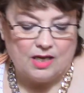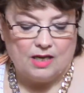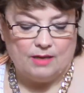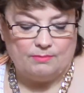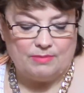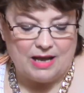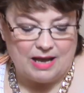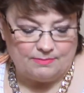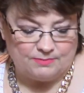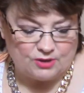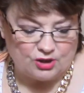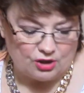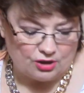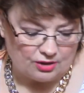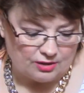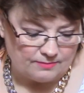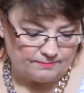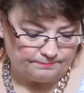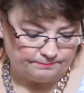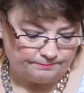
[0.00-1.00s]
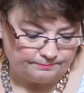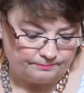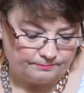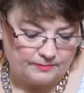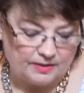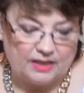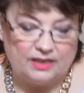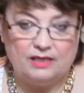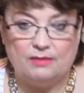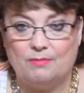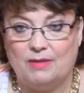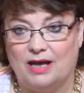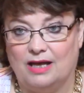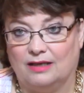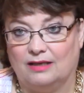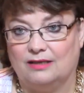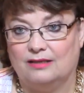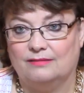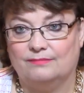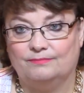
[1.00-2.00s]
Pop Sugar, the
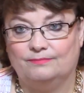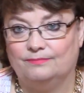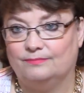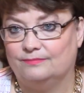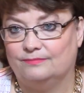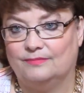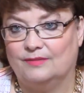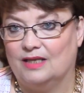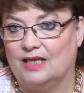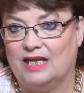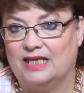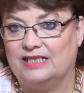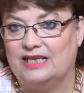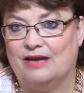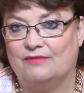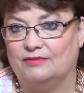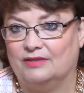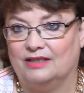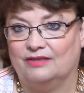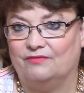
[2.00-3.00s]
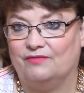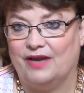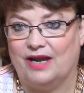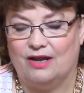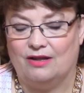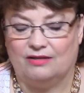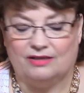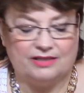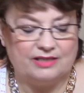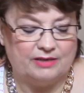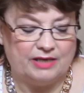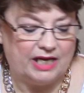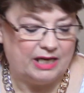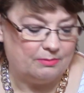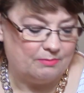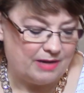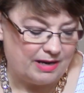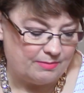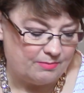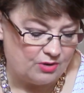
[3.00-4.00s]
mug, a definite fail in,
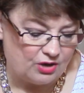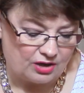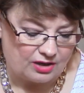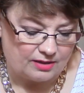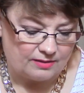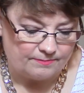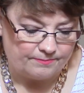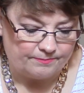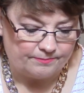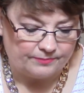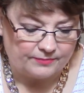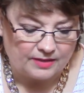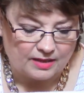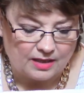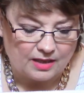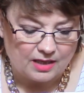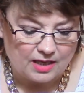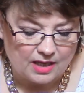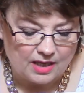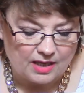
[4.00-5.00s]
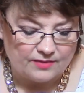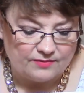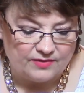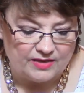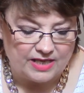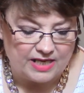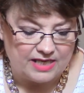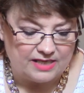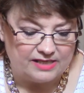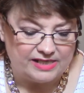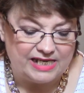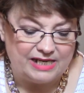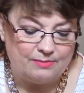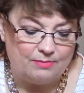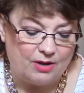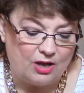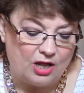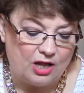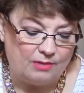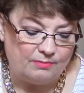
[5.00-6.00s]
in my book. The tea
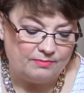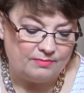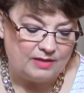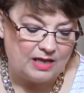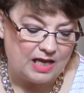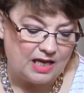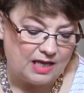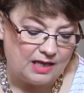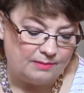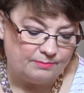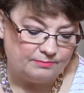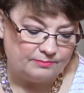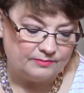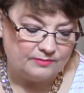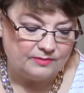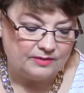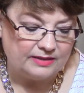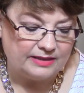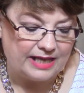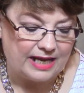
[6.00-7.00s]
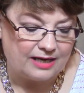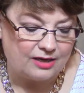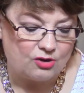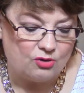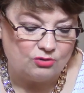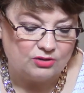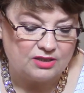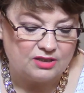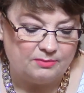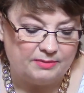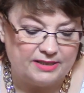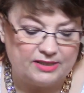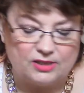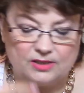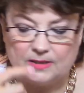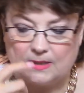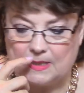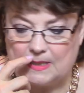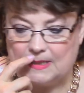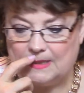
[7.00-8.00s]
balm, um, that goes to be
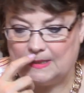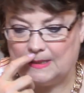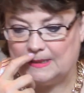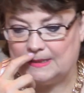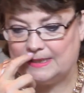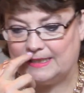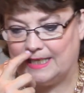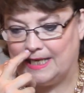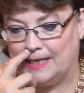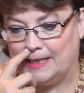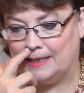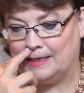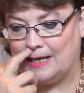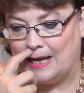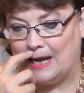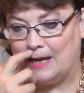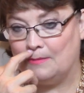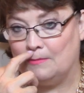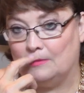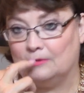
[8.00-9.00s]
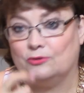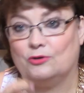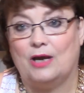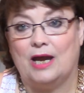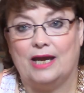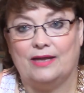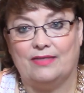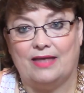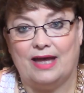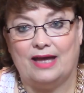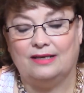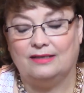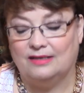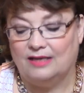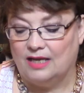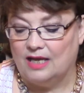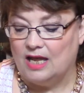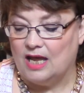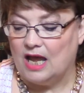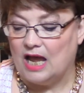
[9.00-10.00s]
seen. I will try that.
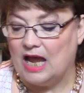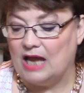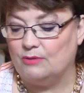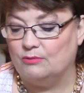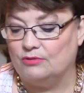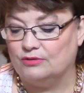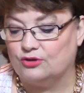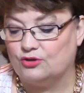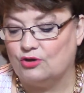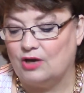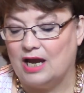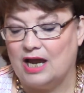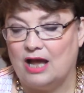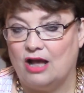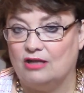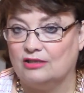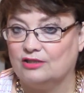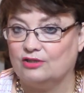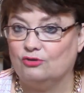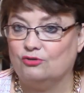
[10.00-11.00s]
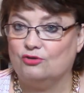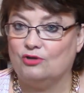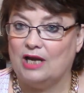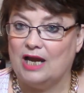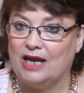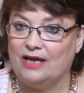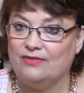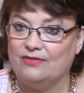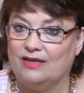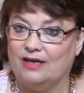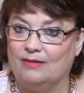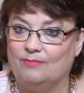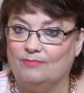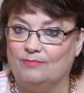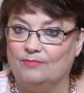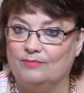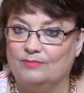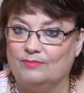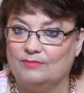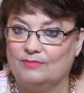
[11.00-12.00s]
I will try also try the
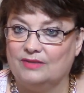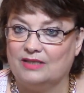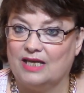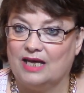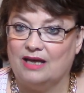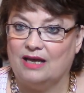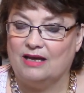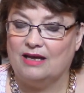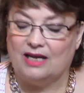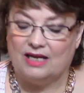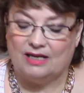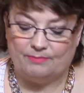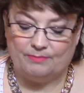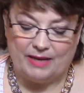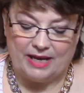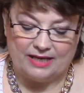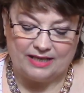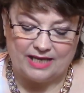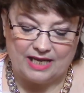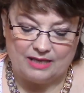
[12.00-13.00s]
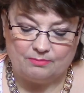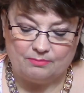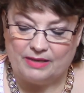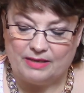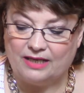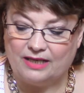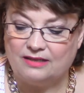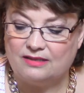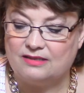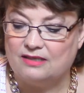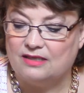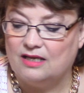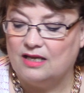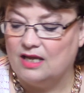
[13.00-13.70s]
the pancake mix.